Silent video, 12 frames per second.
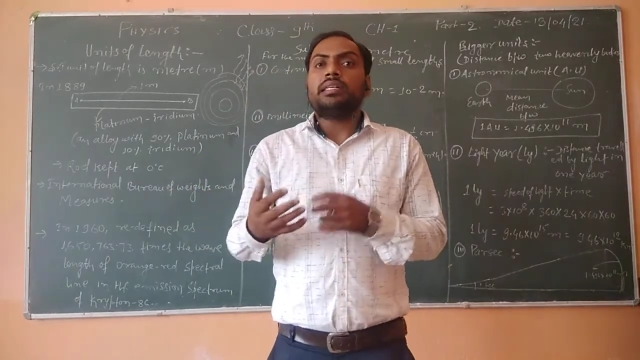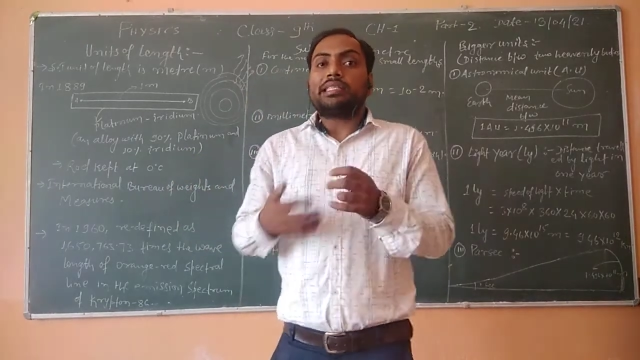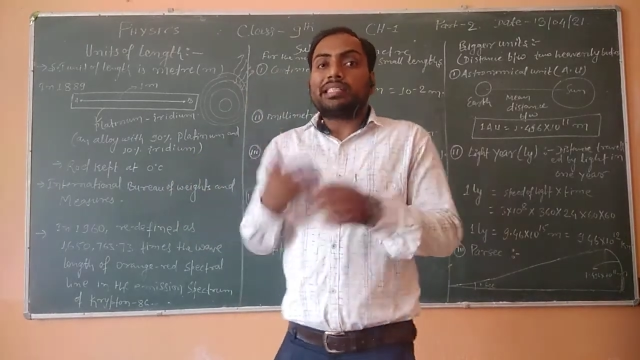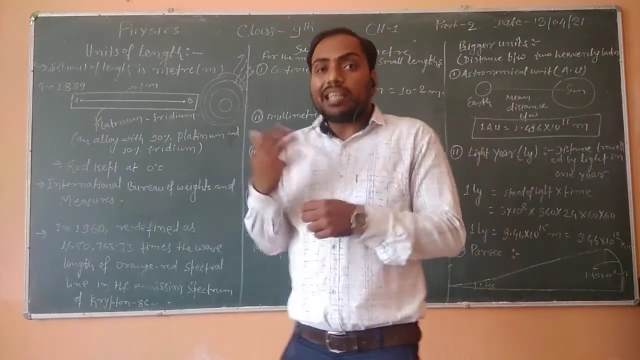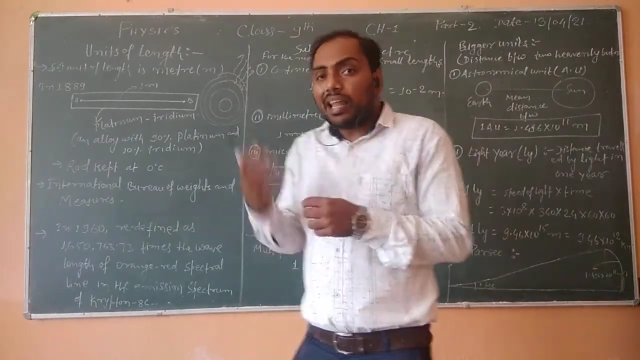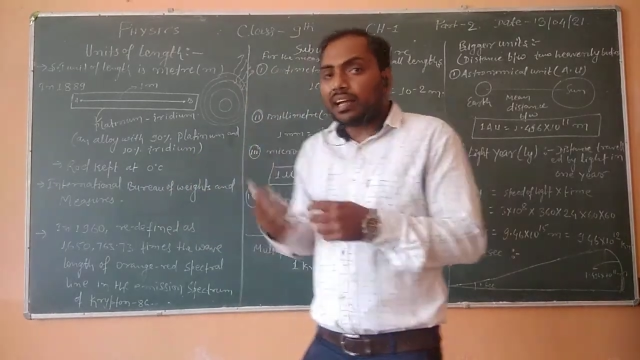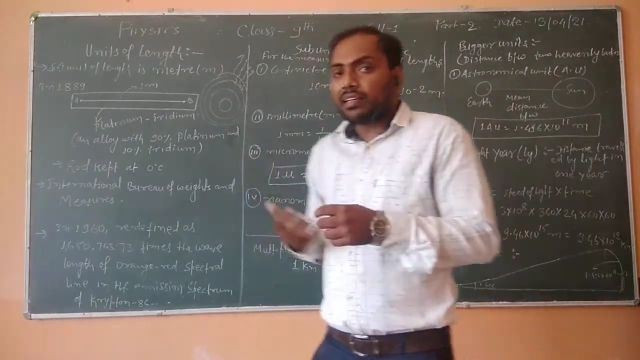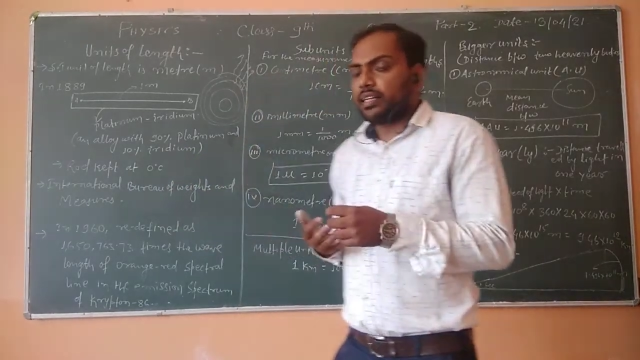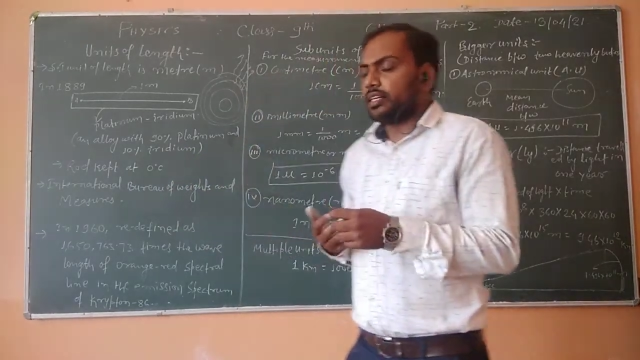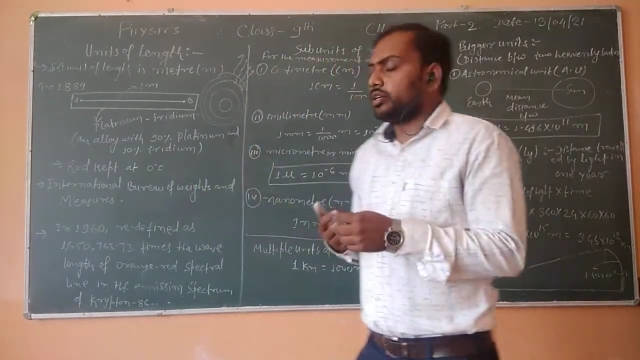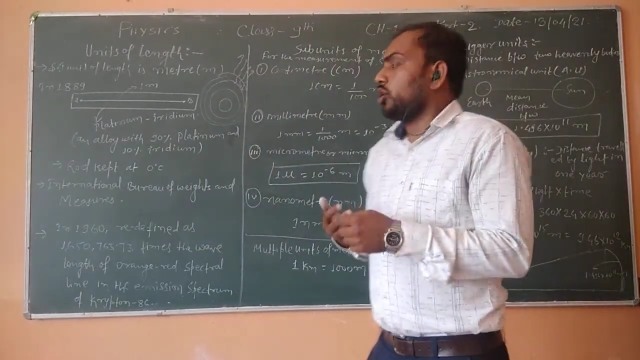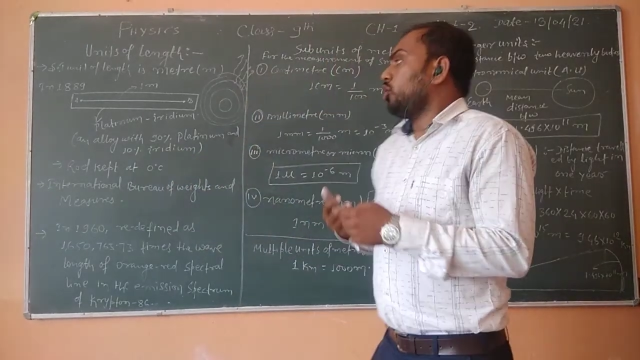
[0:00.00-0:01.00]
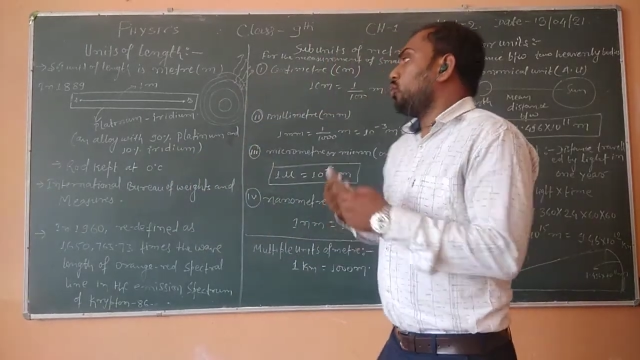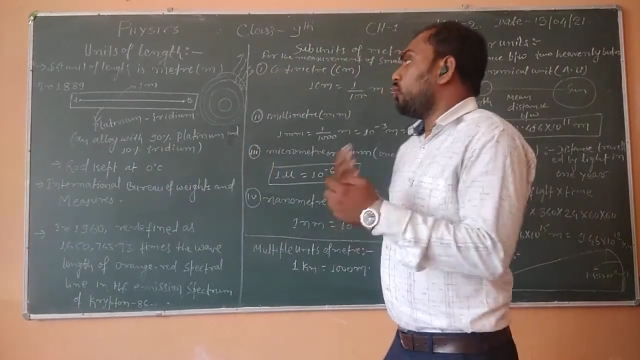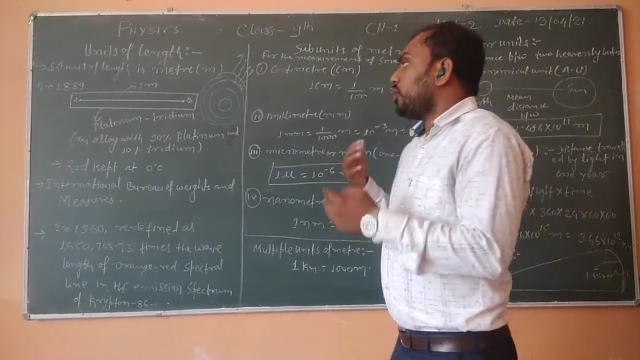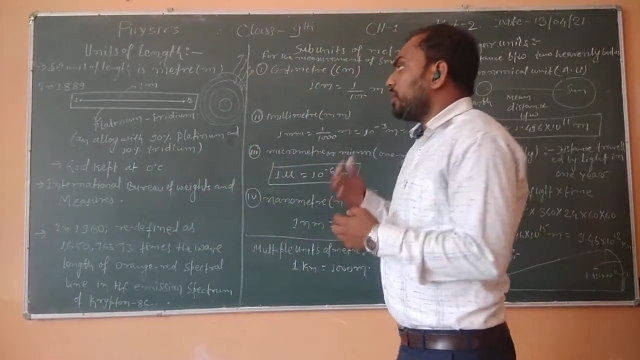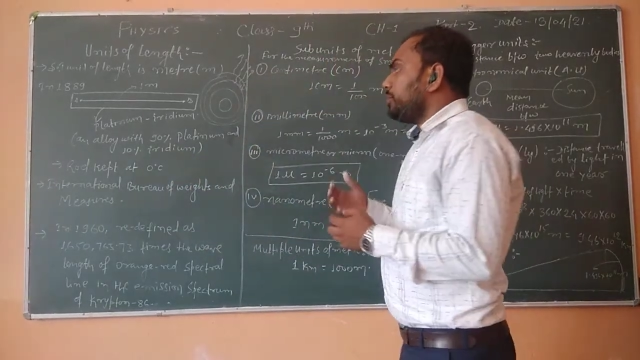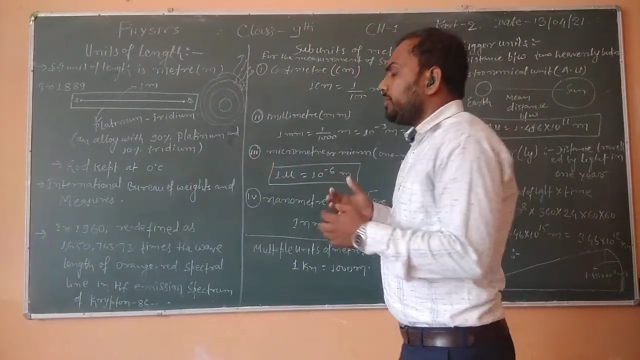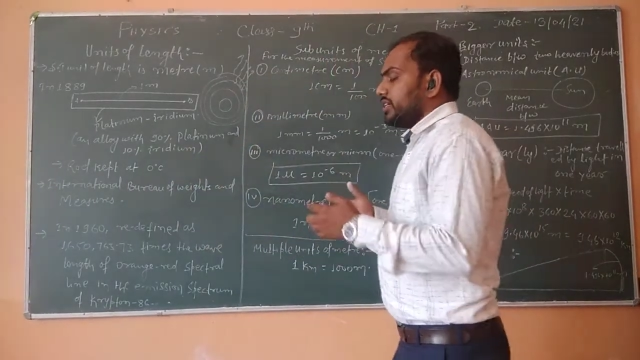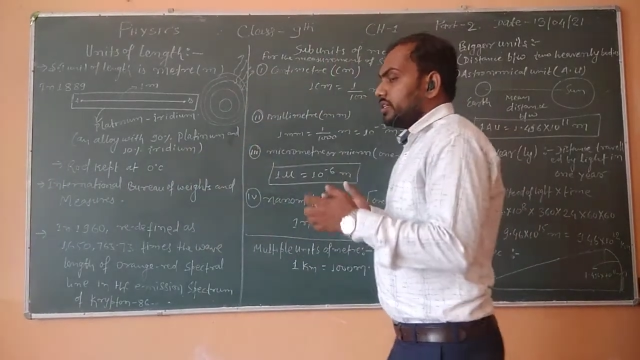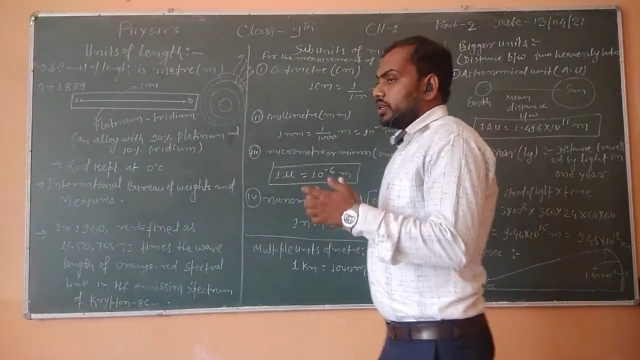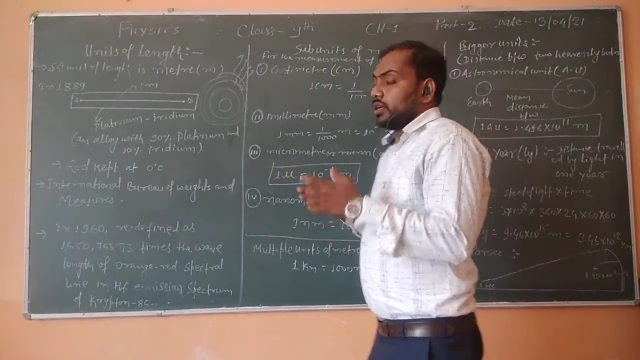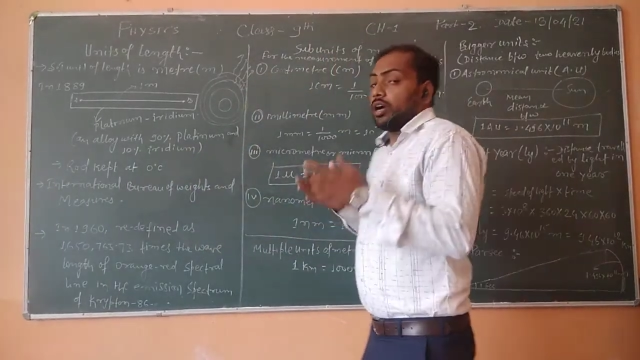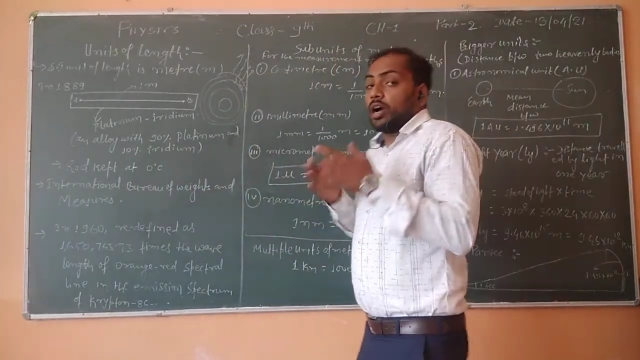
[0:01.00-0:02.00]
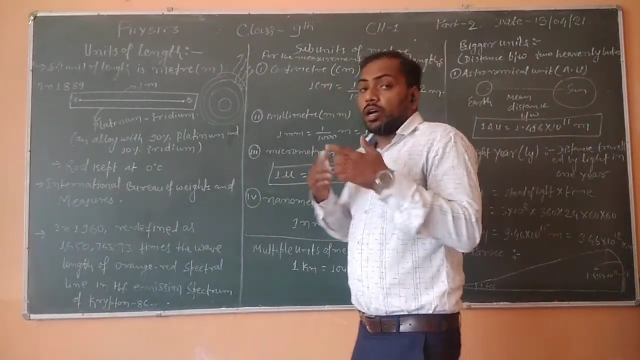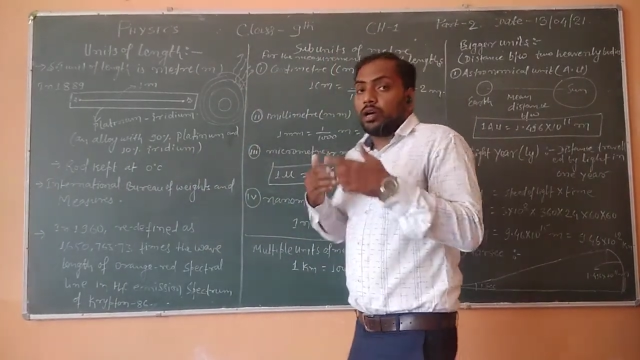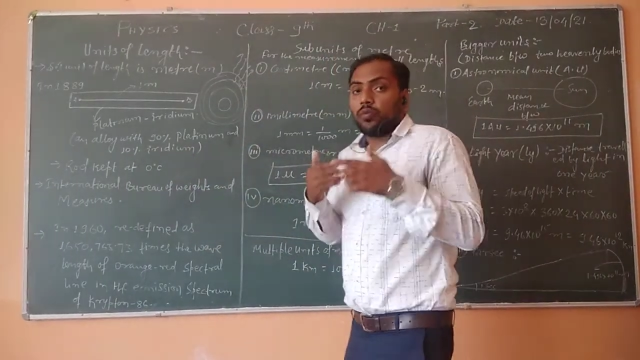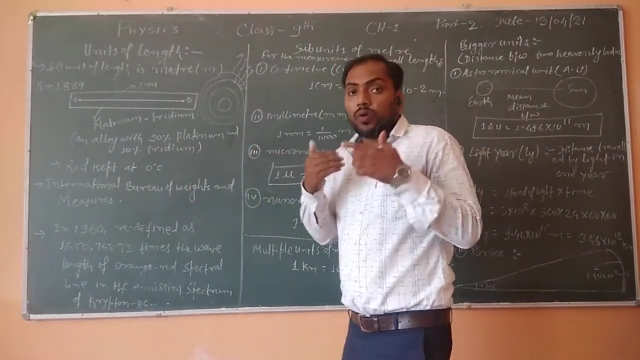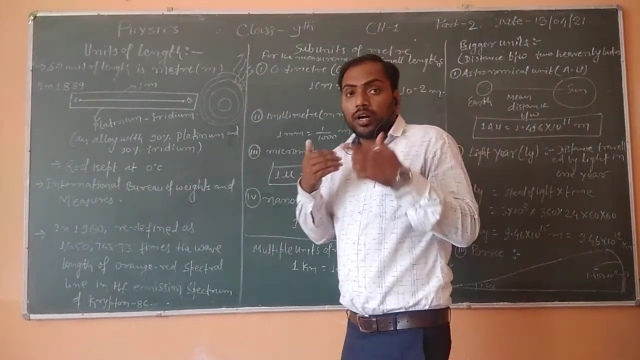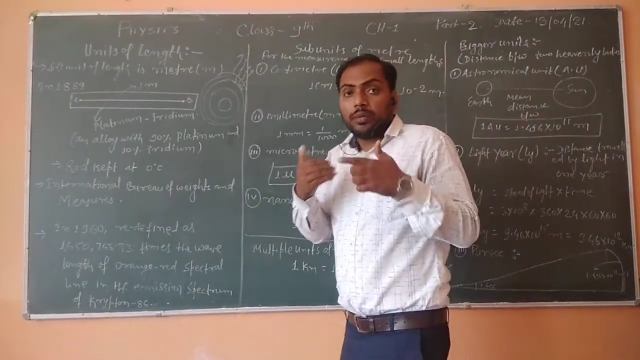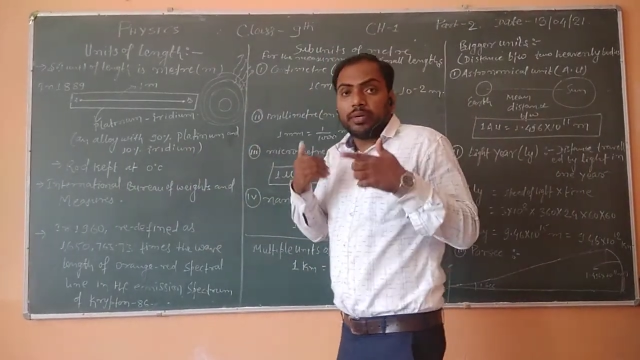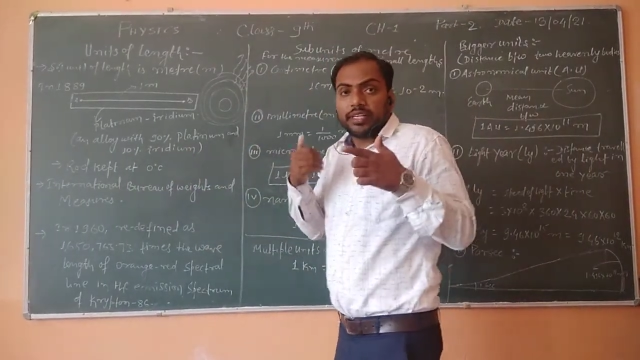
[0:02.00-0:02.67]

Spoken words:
selected 1